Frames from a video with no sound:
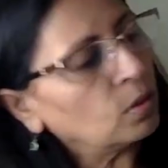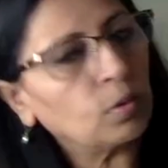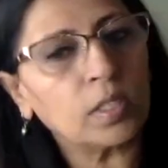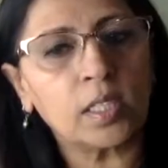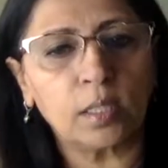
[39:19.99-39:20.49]

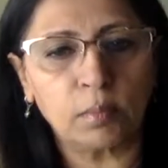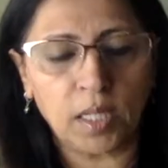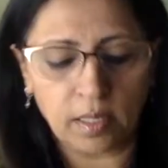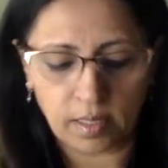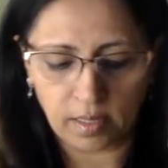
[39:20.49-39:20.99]
Question
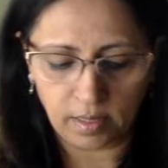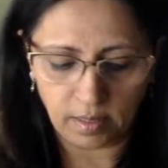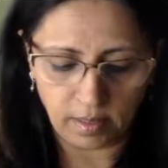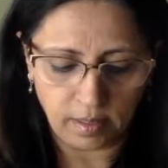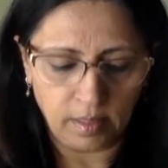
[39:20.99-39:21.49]
mark.
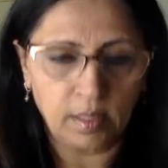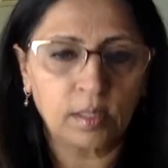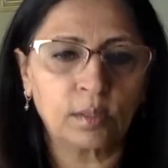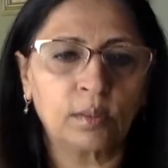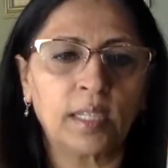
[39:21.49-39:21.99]

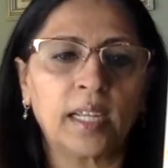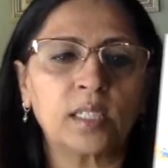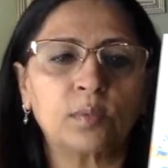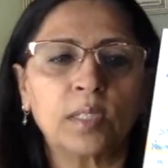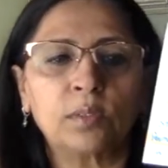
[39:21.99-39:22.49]
So
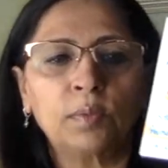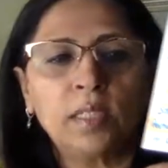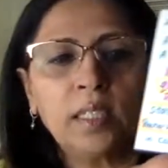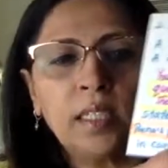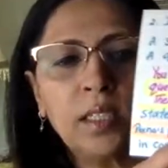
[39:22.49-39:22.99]
that's what
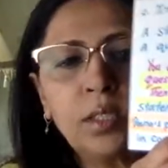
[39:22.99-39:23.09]
we need